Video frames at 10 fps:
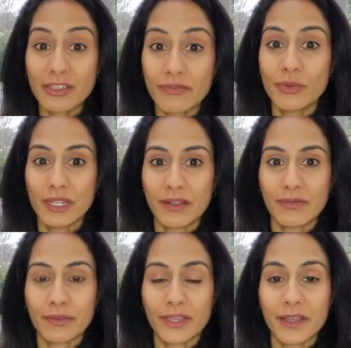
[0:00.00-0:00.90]
to fall in
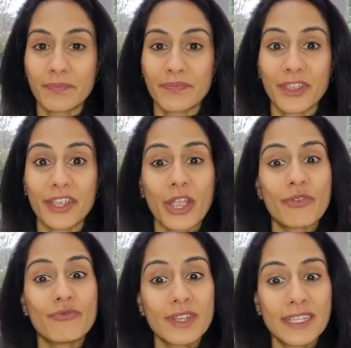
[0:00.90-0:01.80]
love with it. Like, I
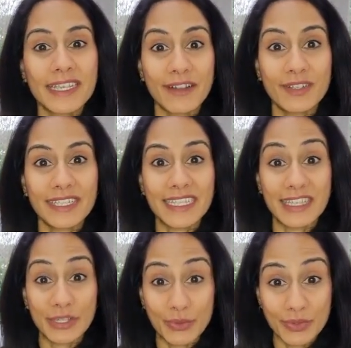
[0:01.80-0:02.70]
really guarantee
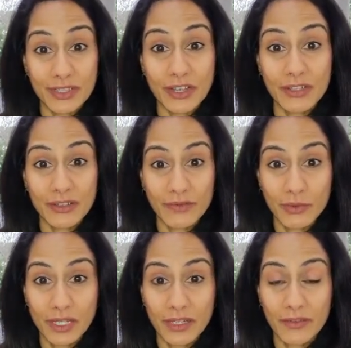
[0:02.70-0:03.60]
that you will start to
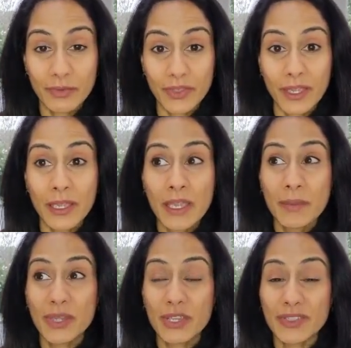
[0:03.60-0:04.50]
fall in love with it,
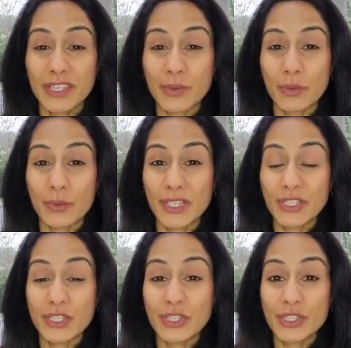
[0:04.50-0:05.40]
because it will be
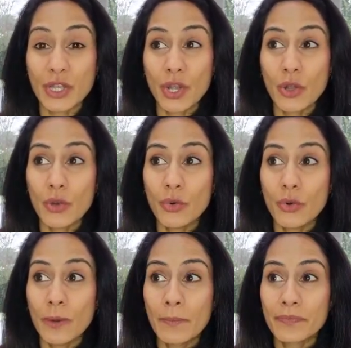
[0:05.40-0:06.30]

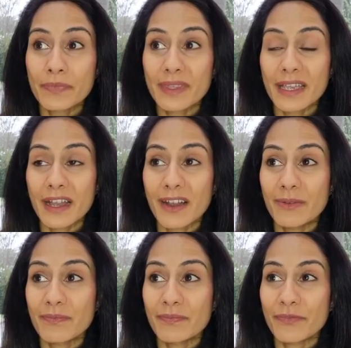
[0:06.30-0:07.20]
so
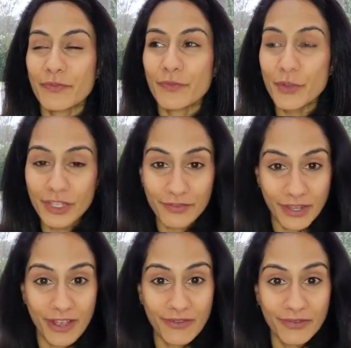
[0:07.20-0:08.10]
full of
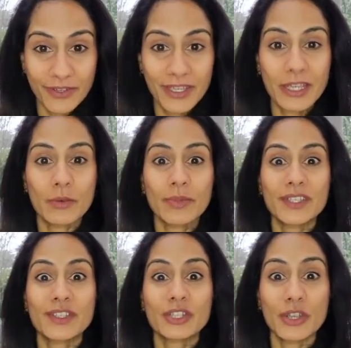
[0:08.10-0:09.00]
love. It will
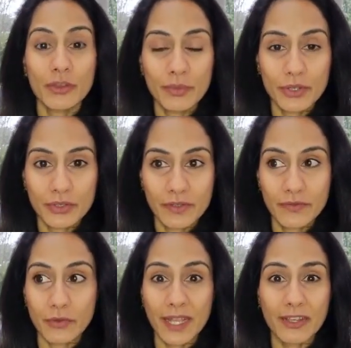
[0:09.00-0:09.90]
be so
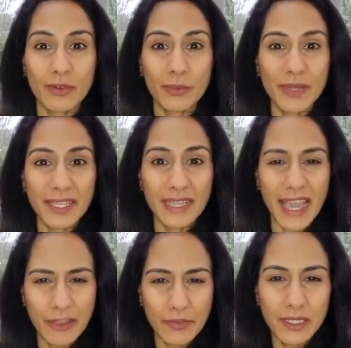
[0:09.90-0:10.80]
beautiful, and it will be
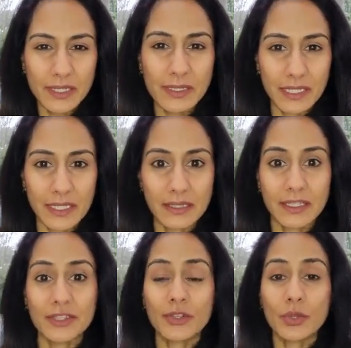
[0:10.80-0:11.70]
effortless and
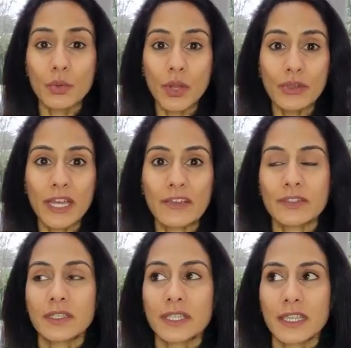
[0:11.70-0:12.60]
easy. So you won't have
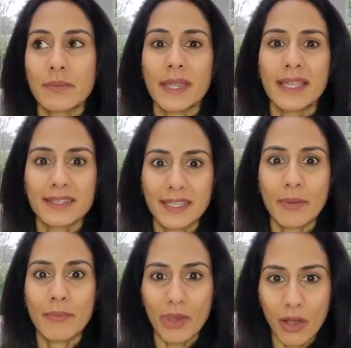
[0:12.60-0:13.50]
to keep
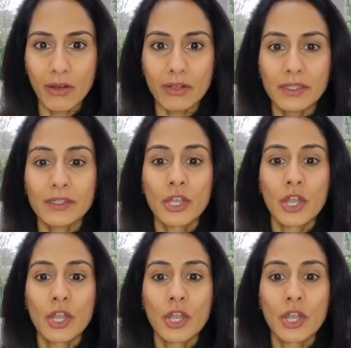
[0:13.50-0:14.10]
hitting blocks